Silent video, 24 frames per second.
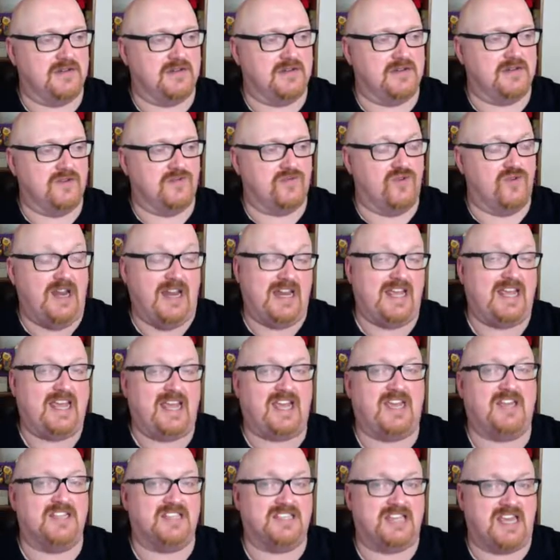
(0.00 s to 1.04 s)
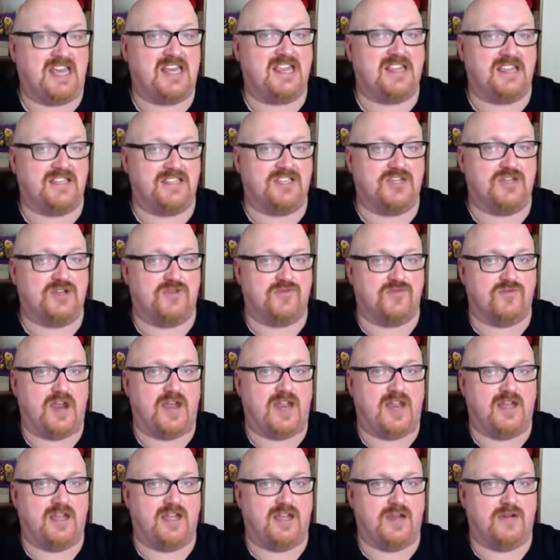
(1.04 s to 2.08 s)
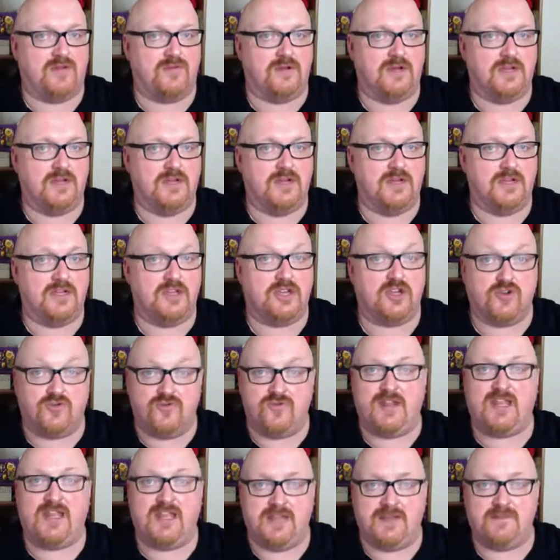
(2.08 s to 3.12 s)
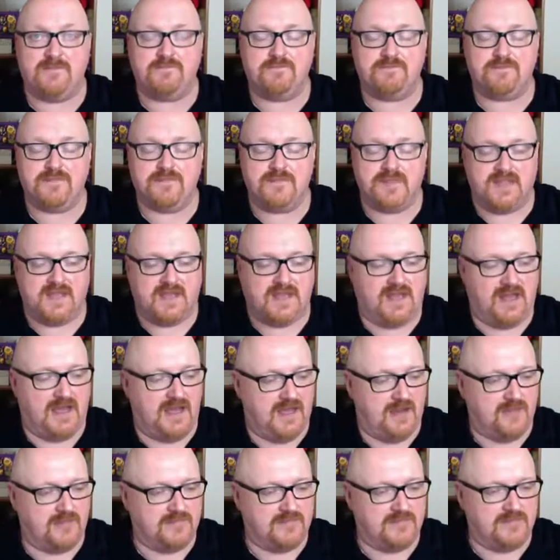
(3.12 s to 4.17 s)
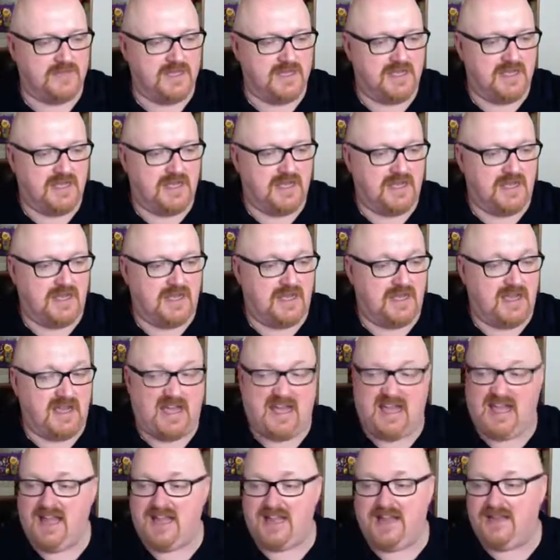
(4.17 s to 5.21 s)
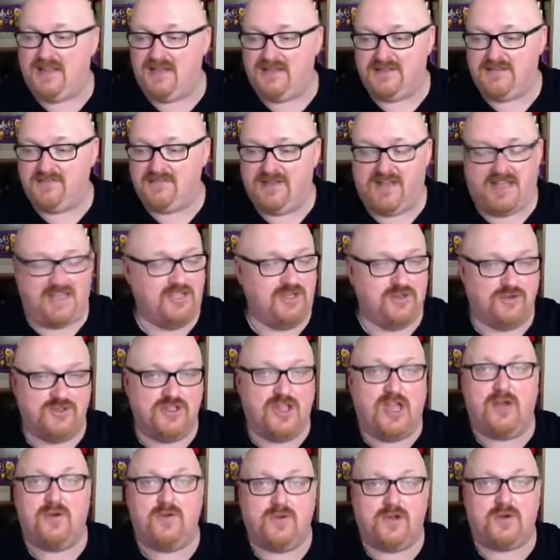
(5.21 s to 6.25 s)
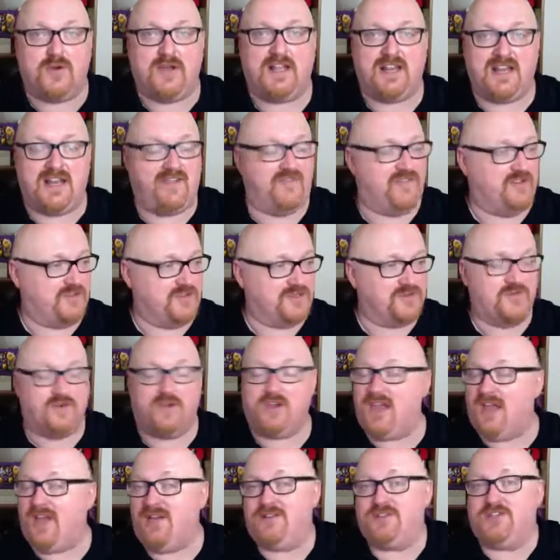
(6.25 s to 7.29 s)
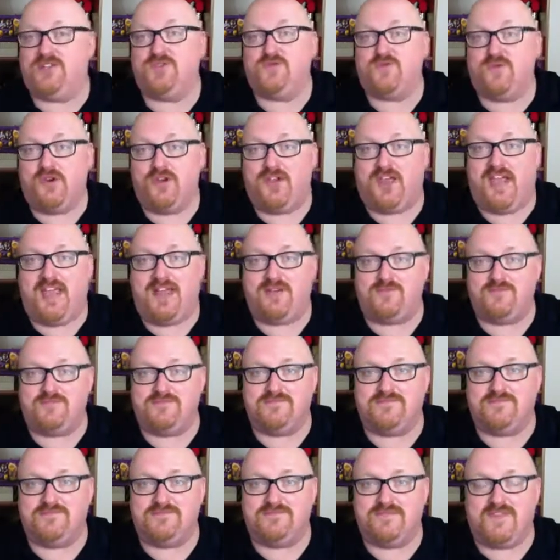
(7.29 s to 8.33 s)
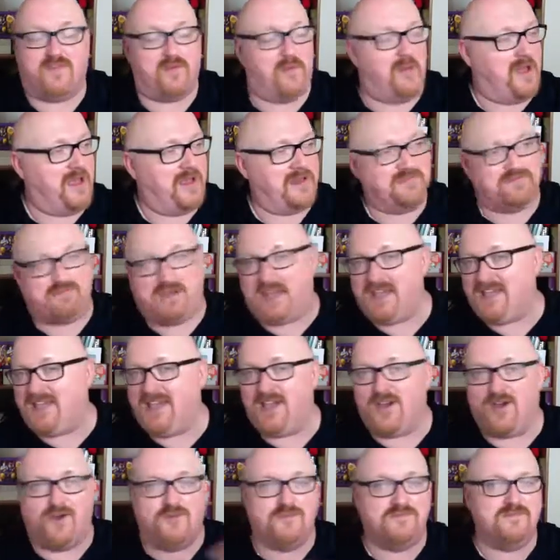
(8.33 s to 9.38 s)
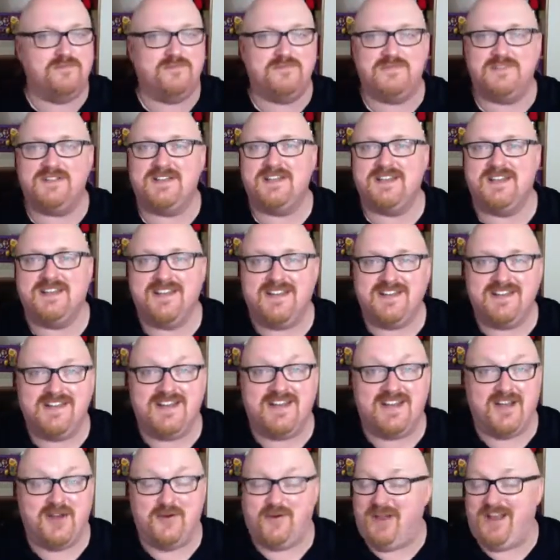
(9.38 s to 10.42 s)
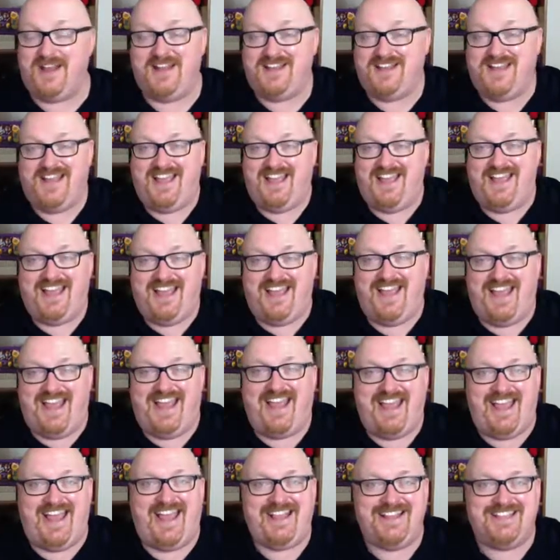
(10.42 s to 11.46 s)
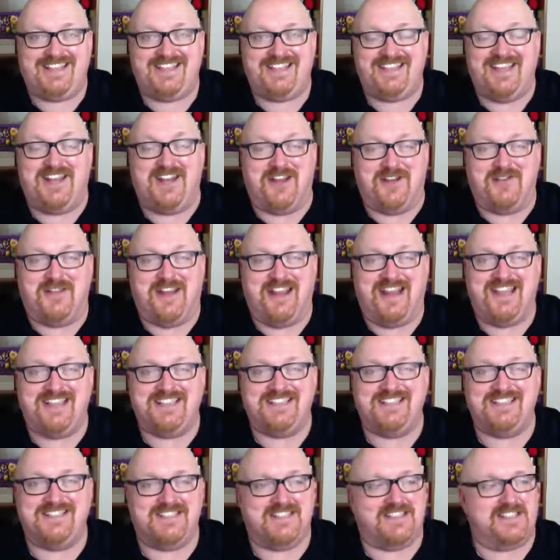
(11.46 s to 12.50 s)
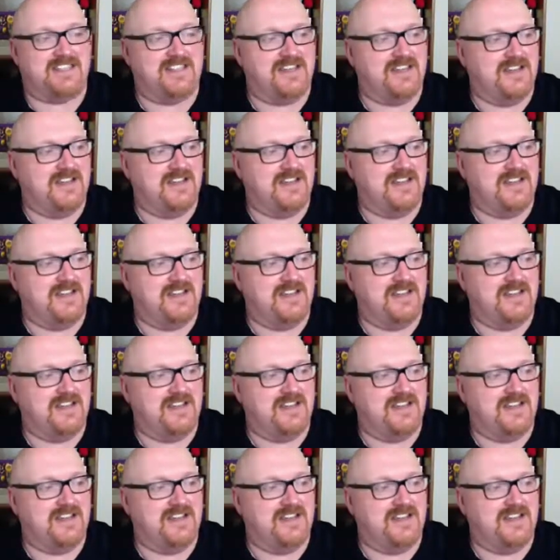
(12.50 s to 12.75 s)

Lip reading: really get your teeth into your radio career. And you'll know quickly if it doesn't work out. It doesn't work out, never mind, back you come. You know, and it isn't,